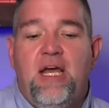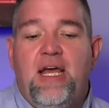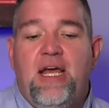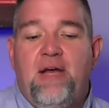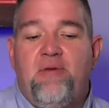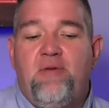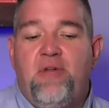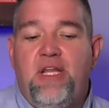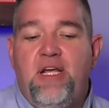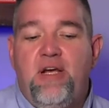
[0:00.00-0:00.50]

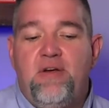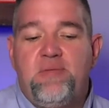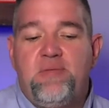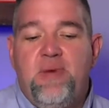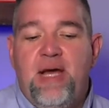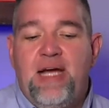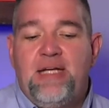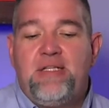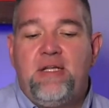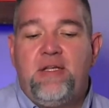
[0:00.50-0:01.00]
It really goes
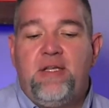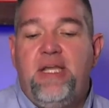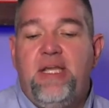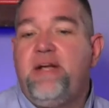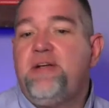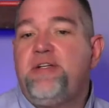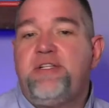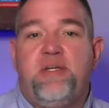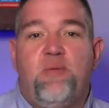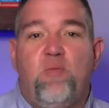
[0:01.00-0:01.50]
back to
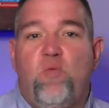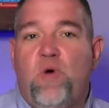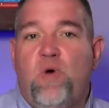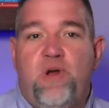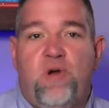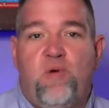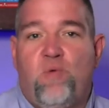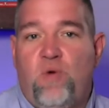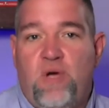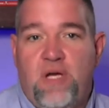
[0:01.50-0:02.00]
Leadership
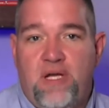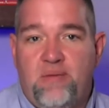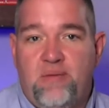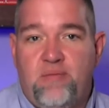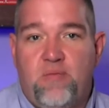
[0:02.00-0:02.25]
101.